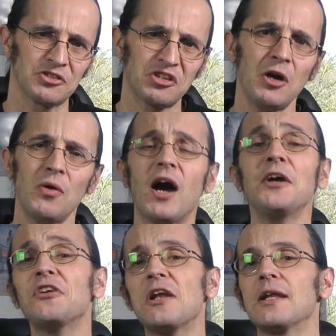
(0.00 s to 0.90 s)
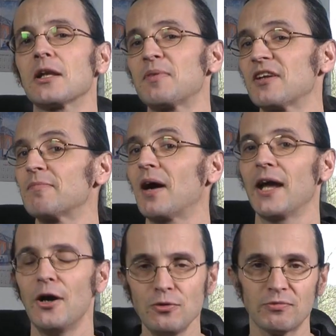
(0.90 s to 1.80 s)
So I did a little bit of
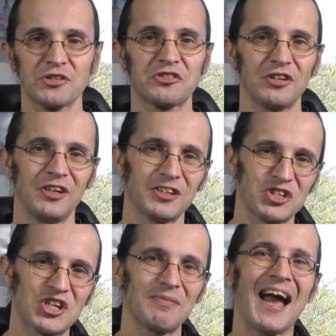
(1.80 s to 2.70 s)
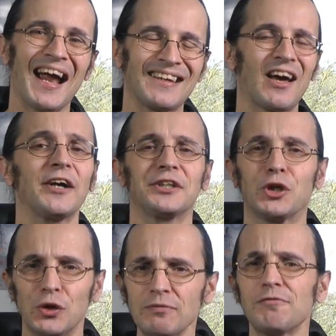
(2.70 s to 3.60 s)
my own research and I
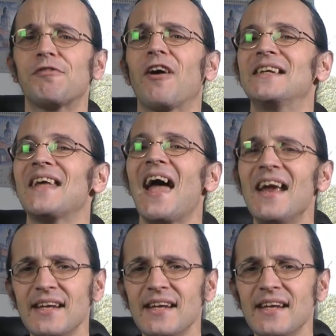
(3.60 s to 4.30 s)
couldn't find